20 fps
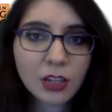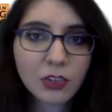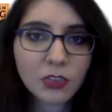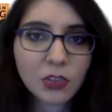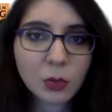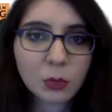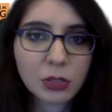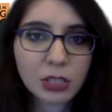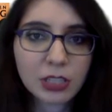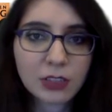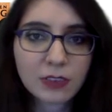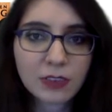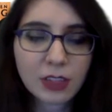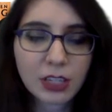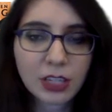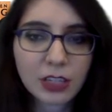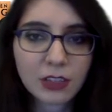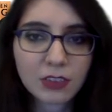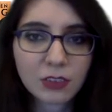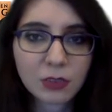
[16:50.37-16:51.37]
So in this
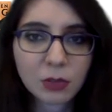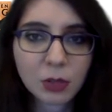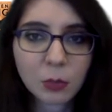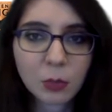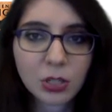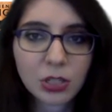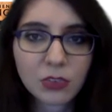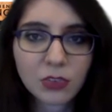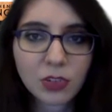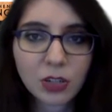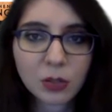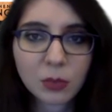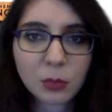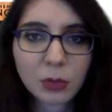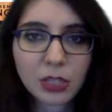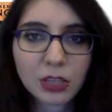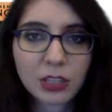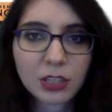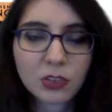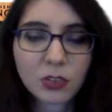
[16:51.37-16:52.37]
case, if I want to start
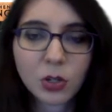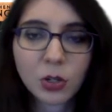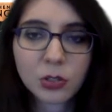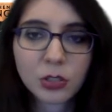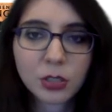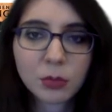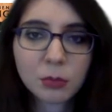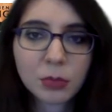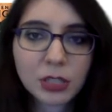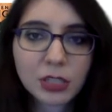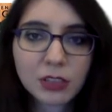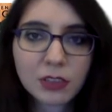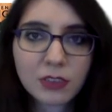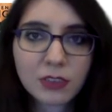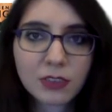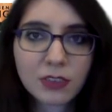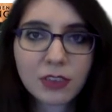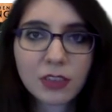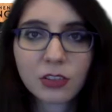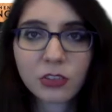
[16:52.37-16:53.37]
with his horror
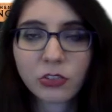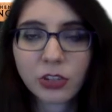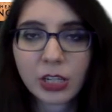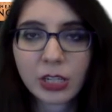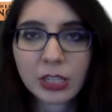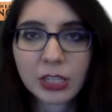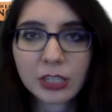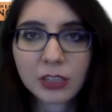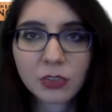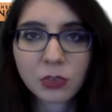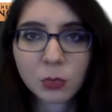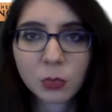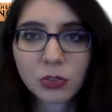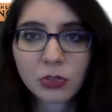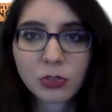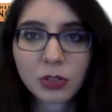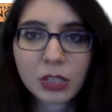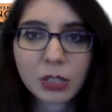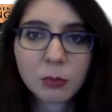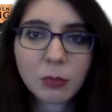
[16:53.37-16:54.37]
books, The Shining is
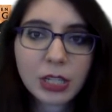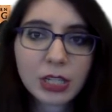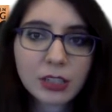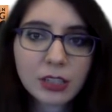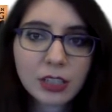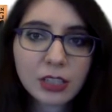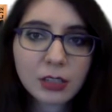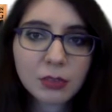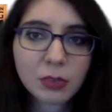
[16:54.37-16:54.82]
what's recommended.